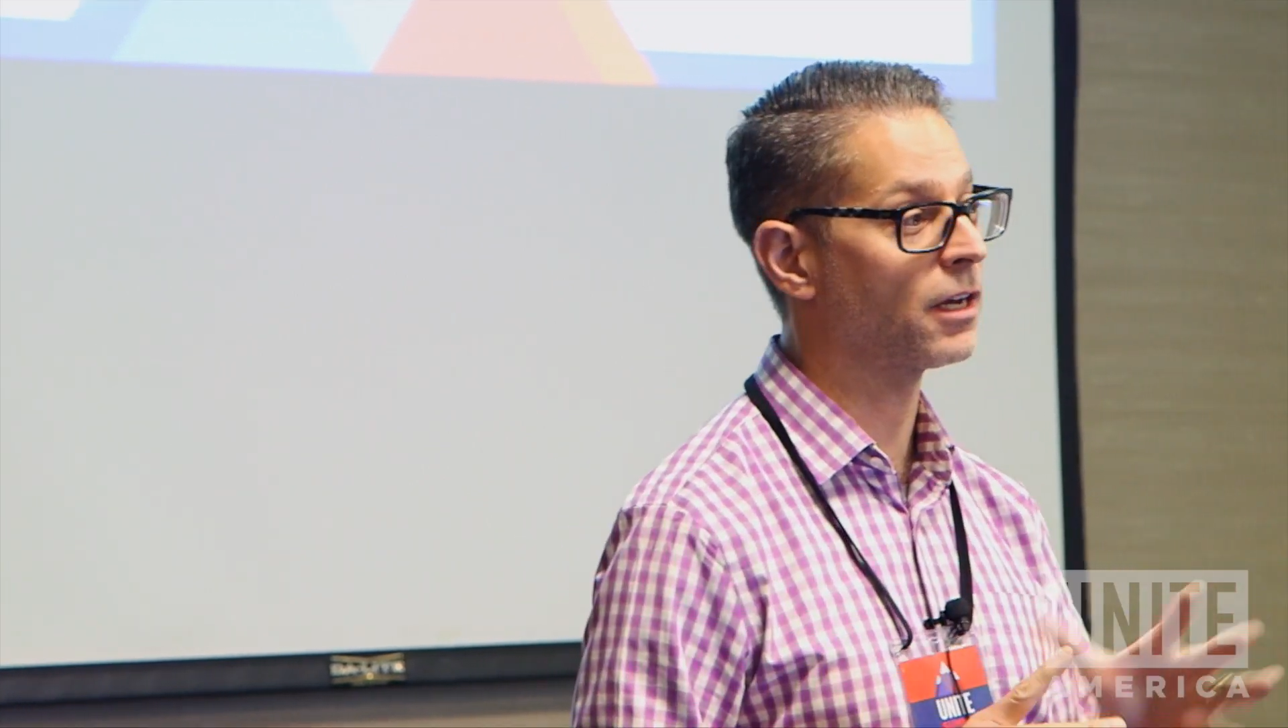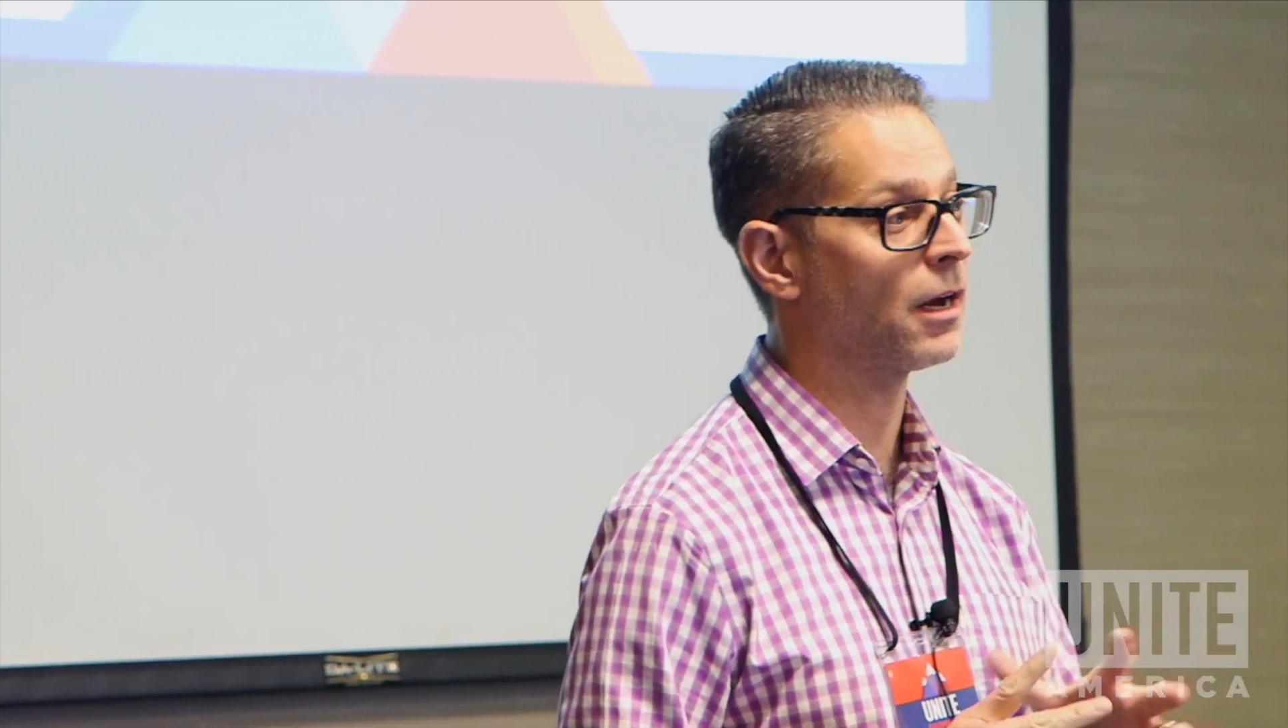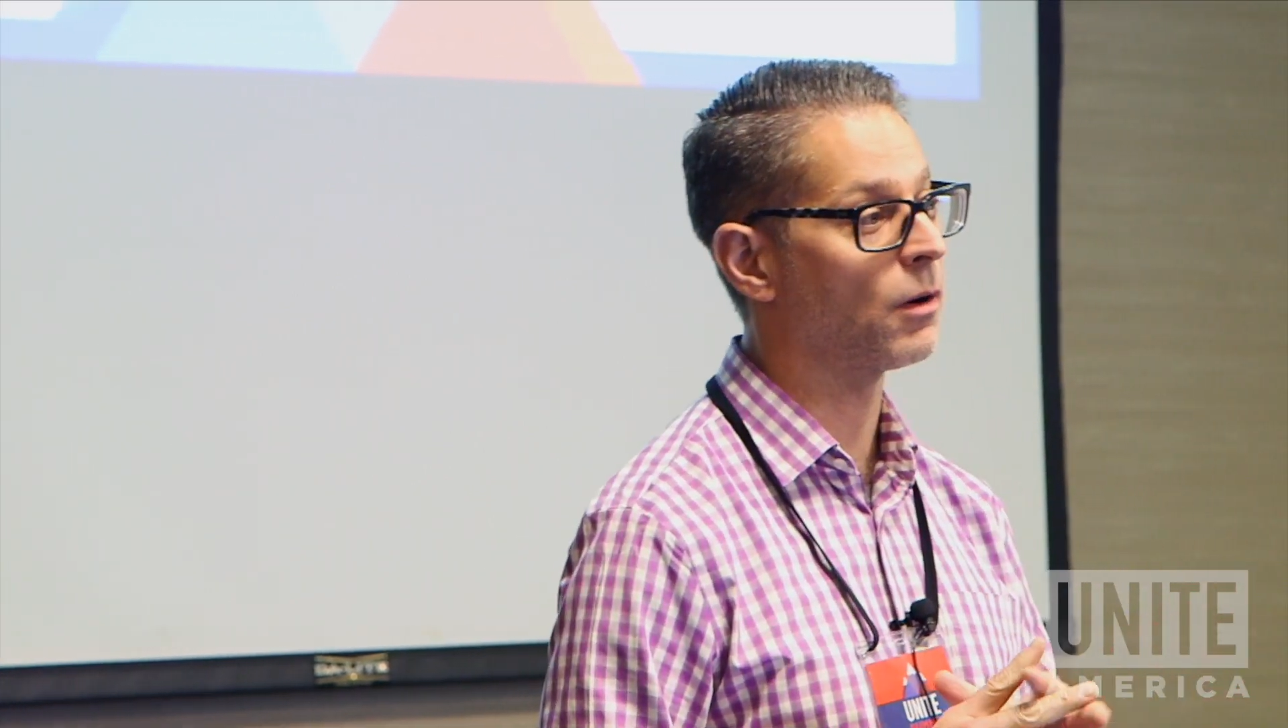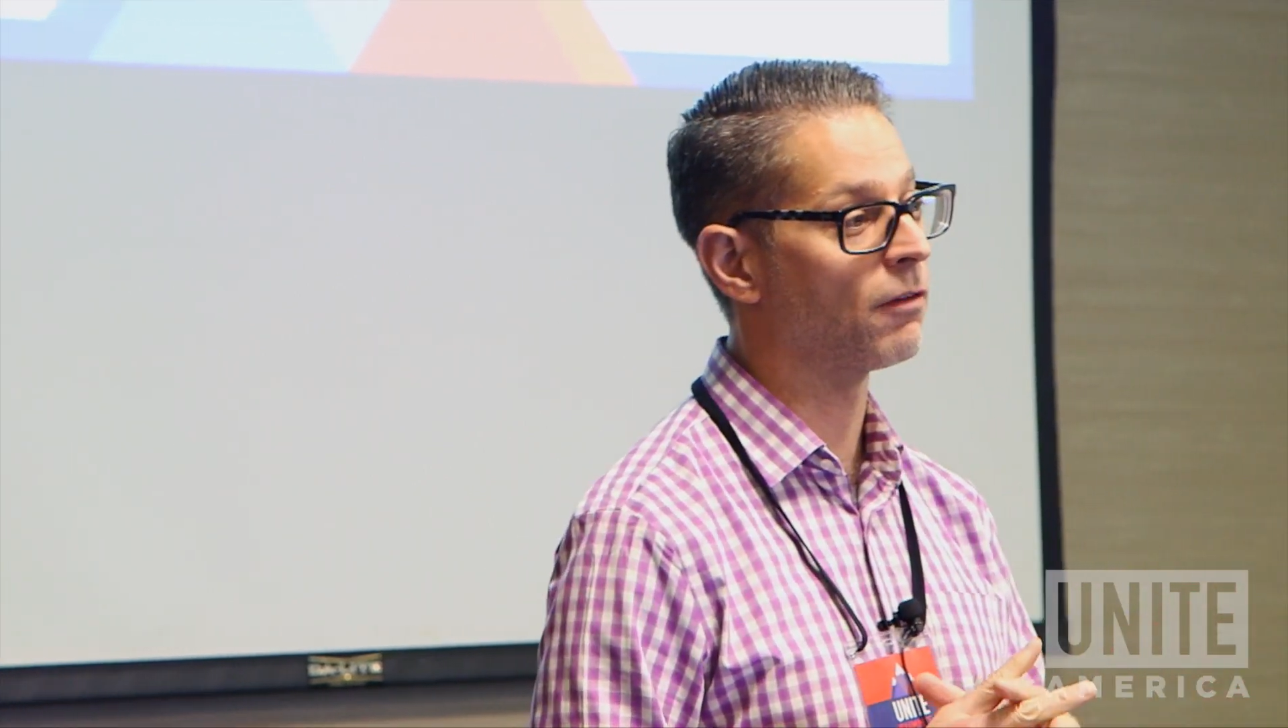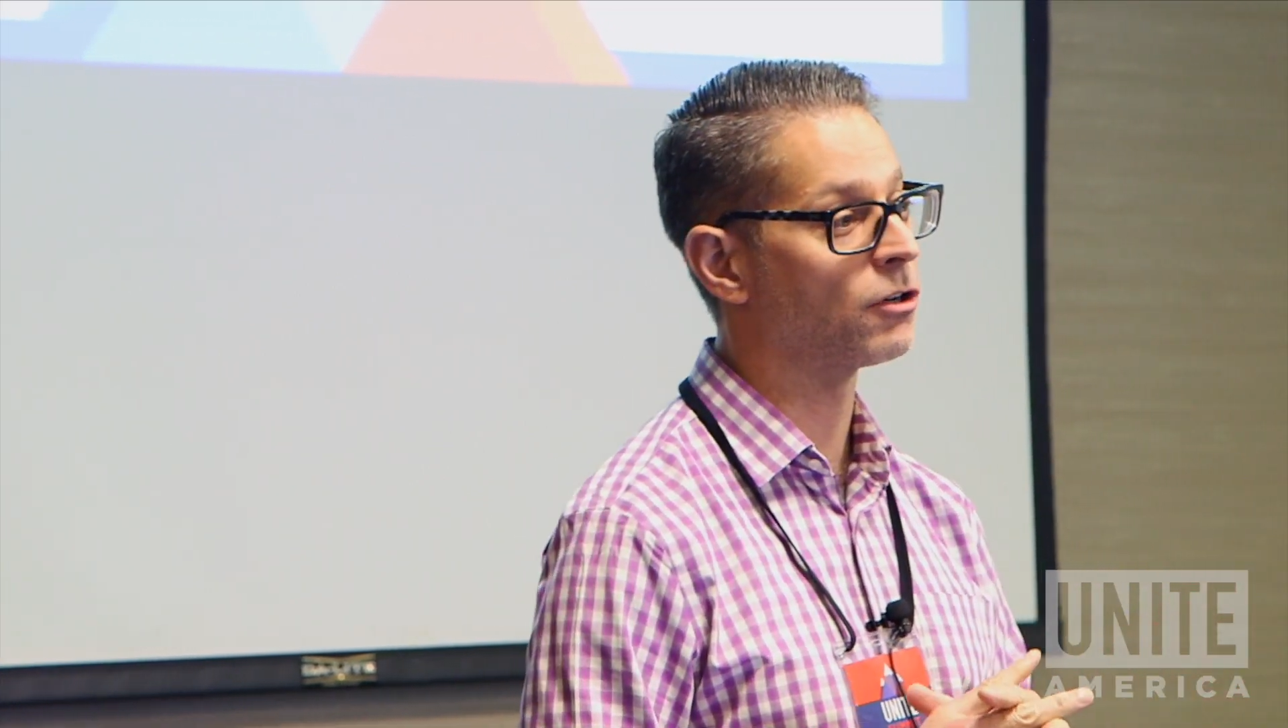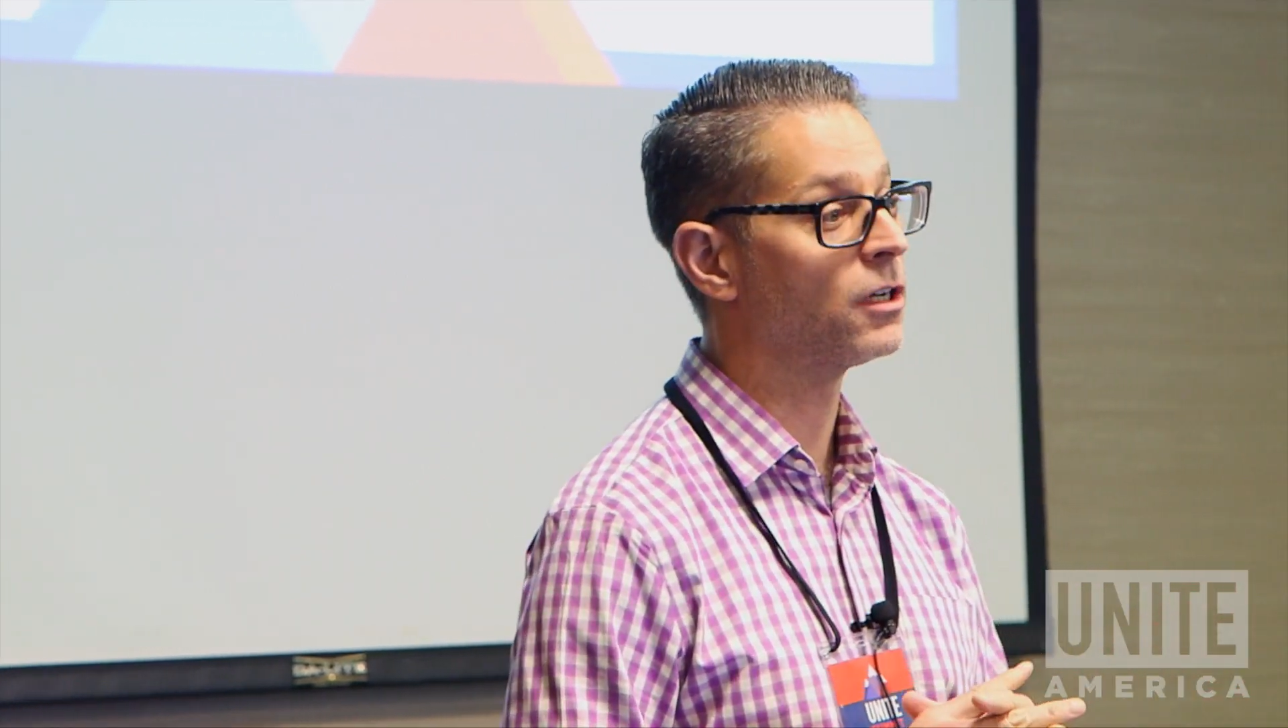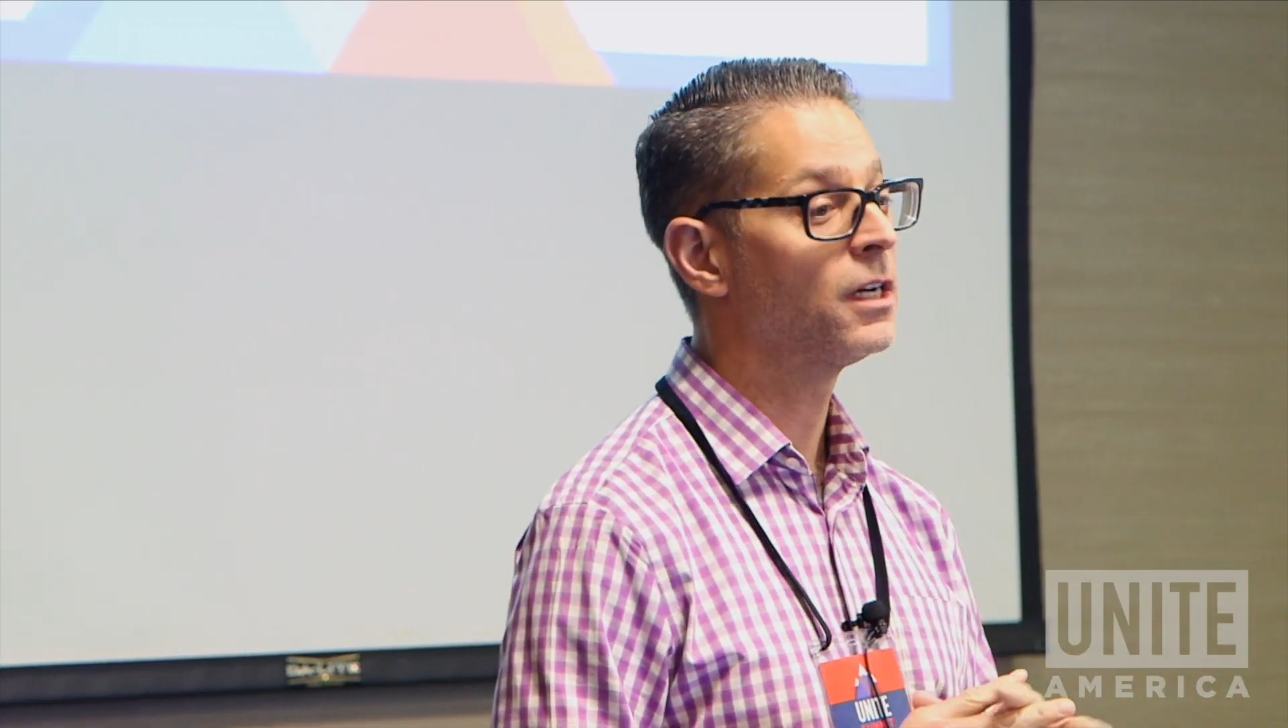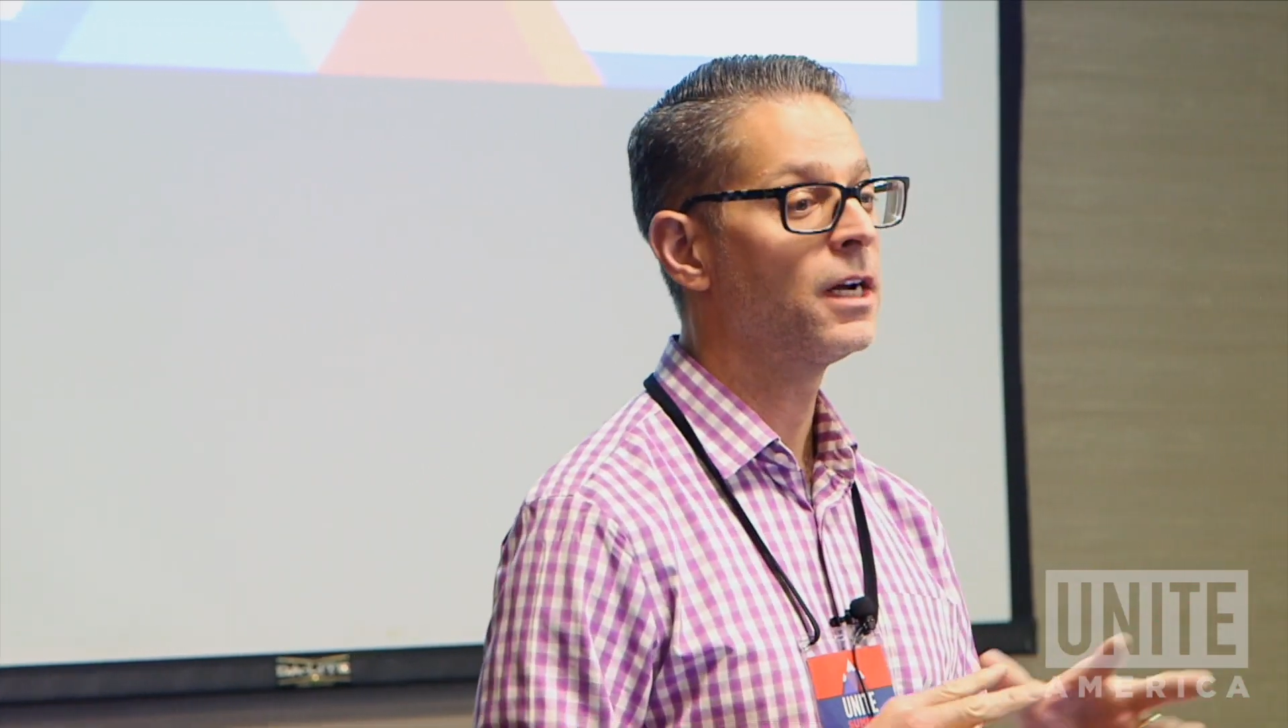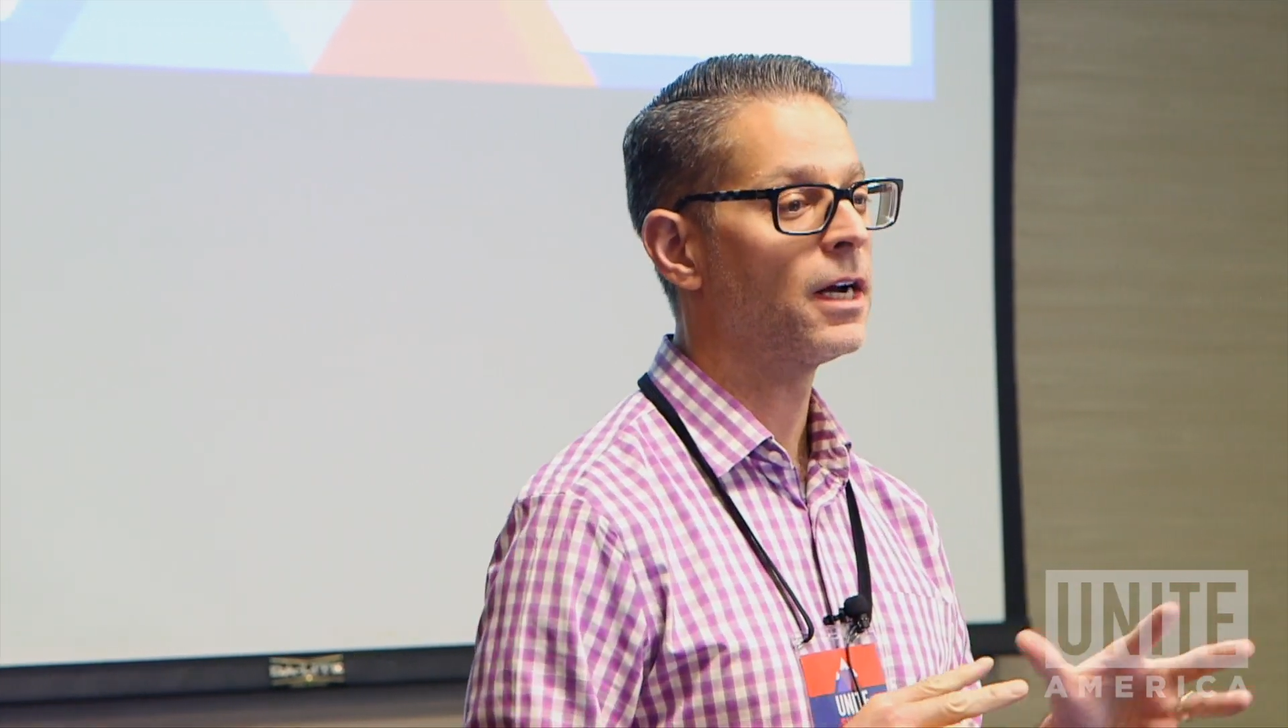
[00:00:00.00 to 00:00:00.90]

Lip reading: however,